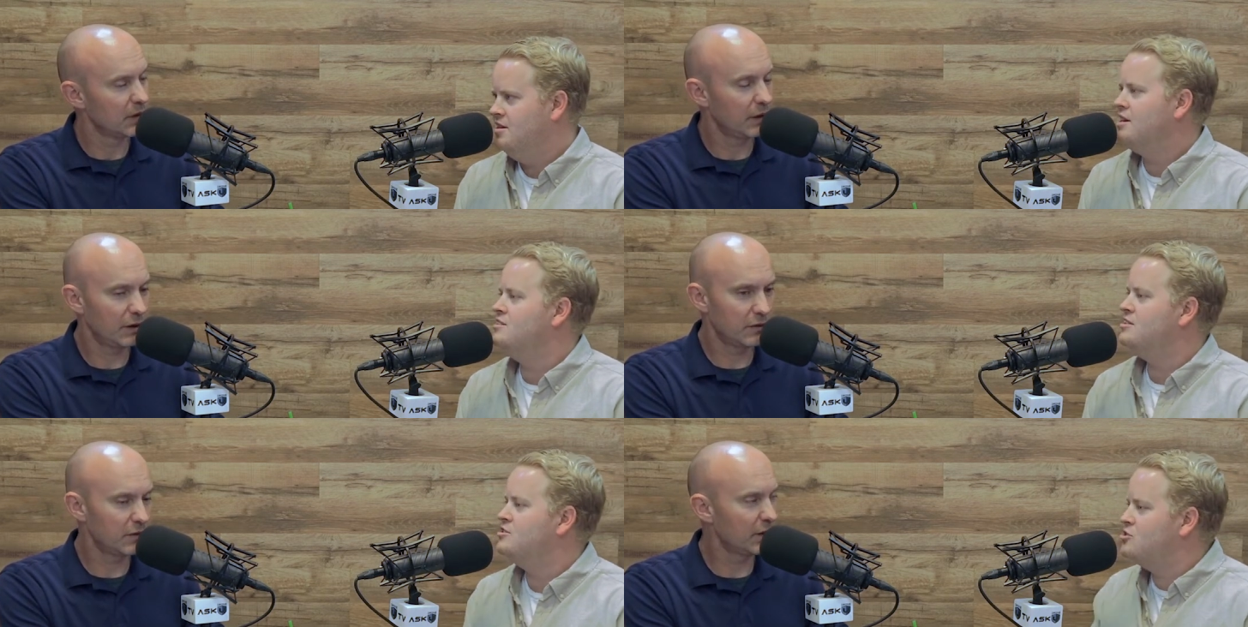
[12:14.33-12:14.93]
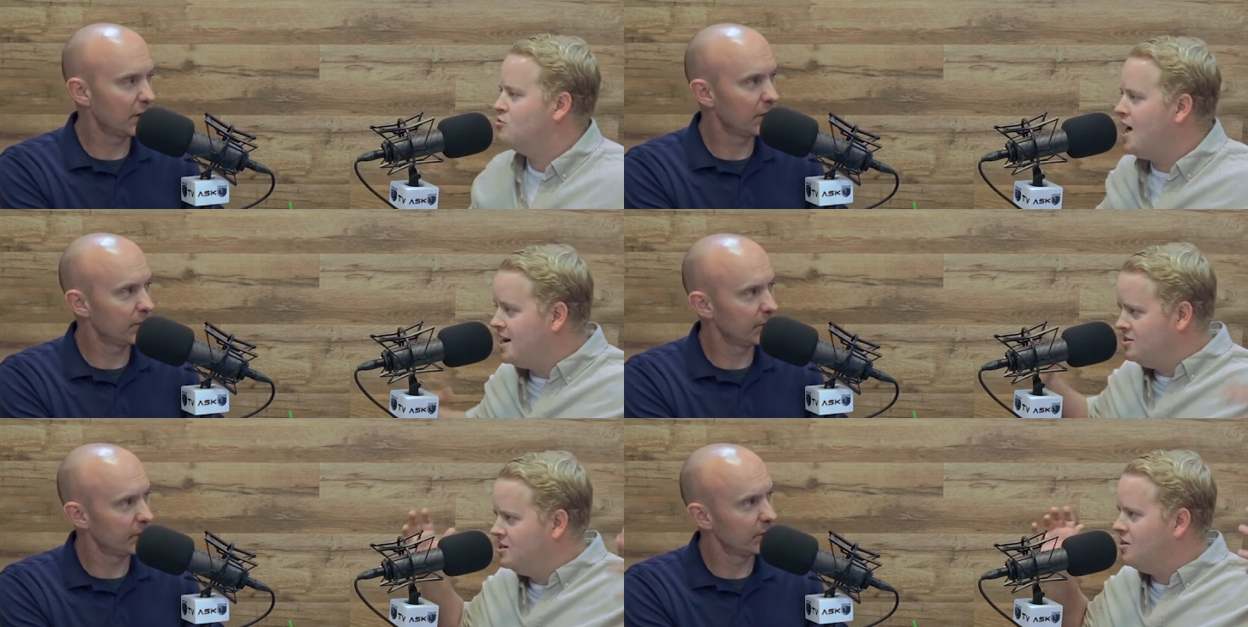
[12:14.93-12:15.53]
Speaker 1: Because uh,
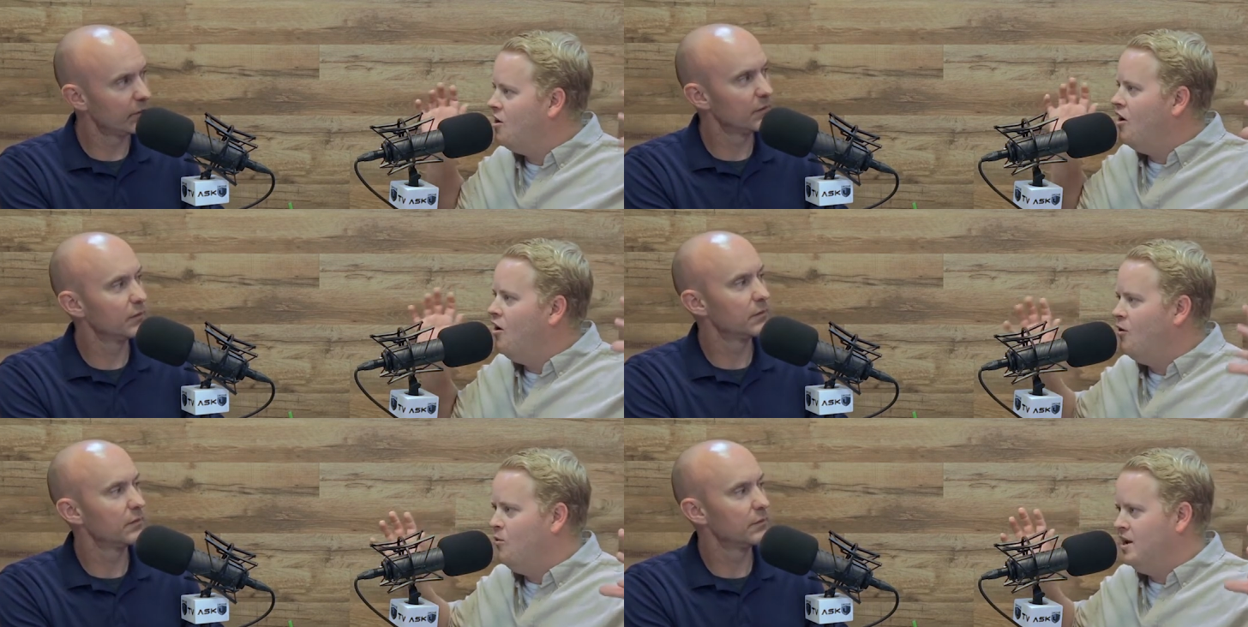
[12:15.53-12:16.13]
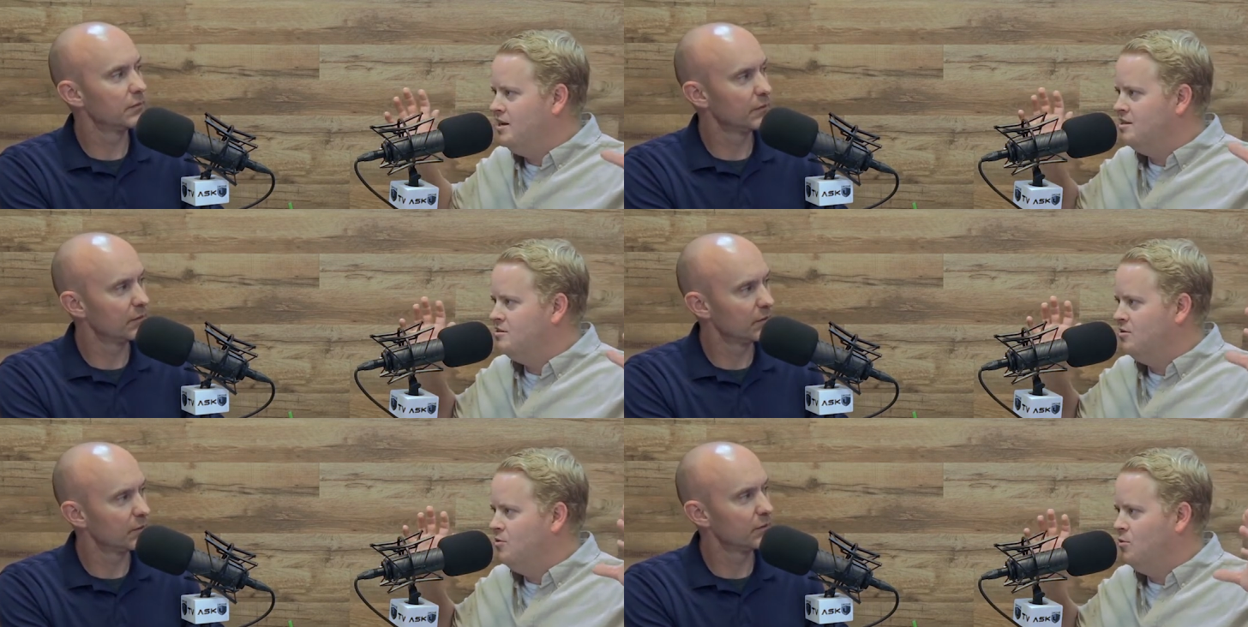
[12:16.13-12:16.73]
distraction uh,
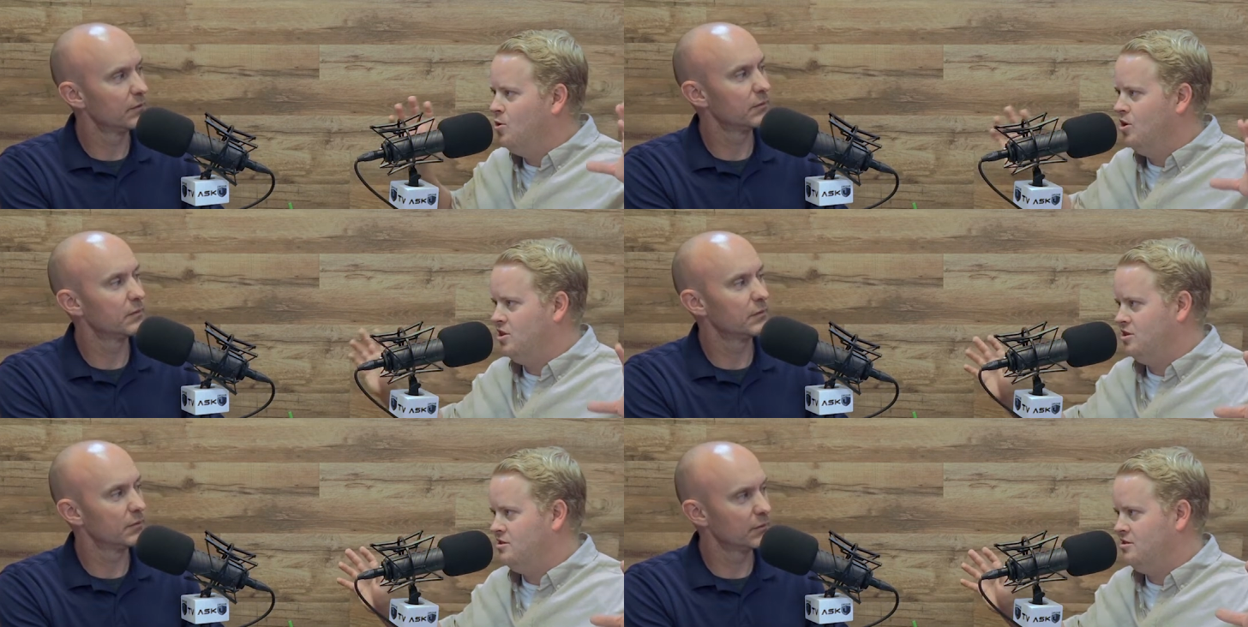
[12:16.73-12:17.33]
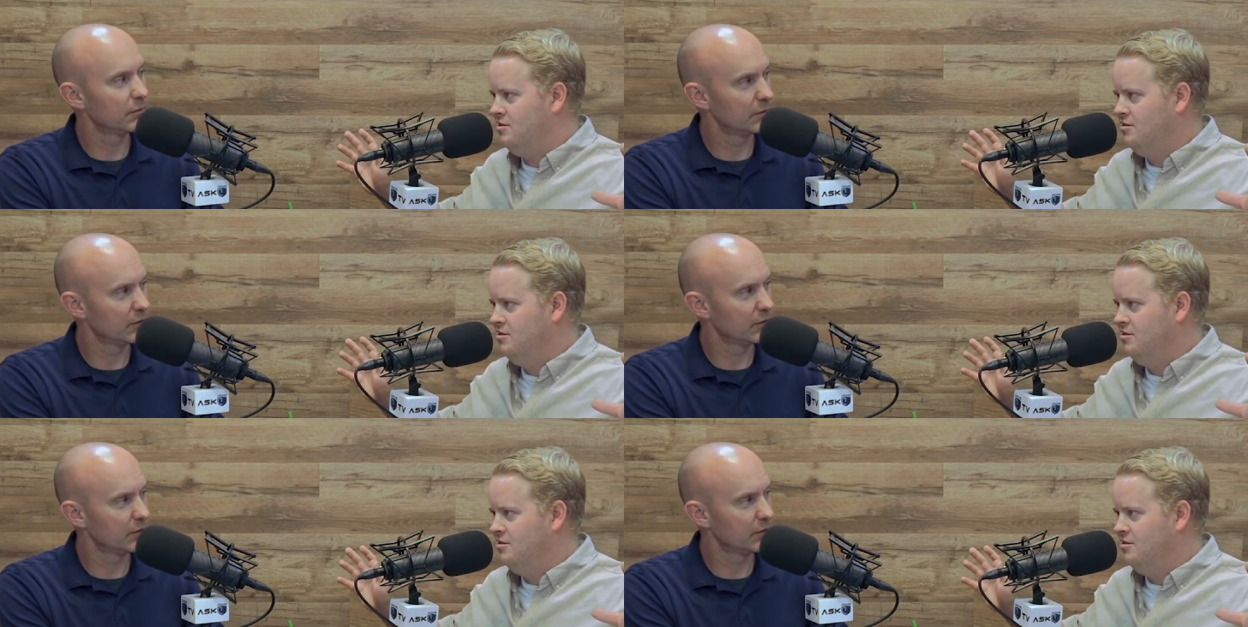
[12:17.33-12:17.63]
always works.